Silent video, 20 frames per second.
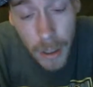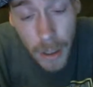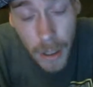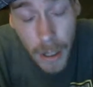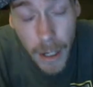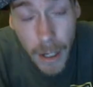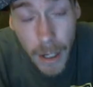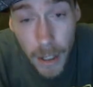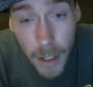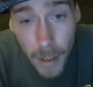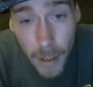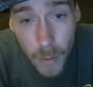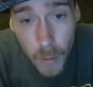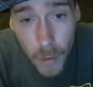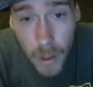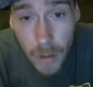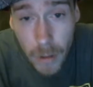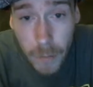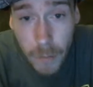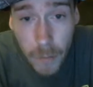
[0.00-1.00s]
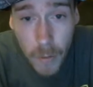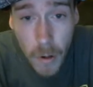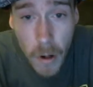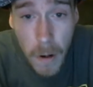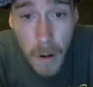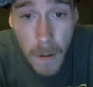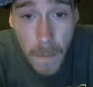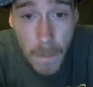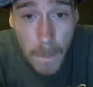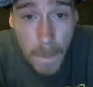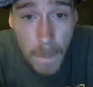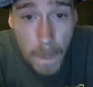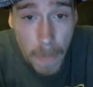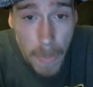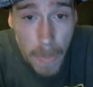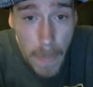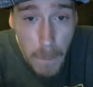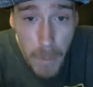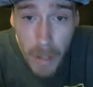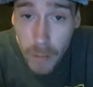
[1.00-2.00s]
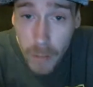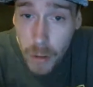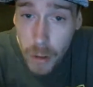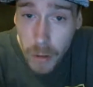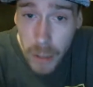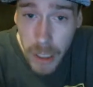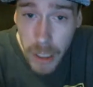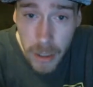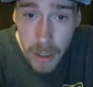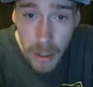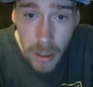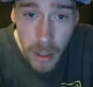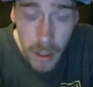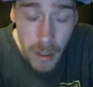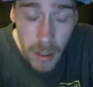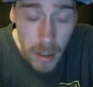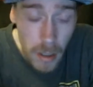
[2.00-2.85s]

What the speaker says: and one from Burial at Sea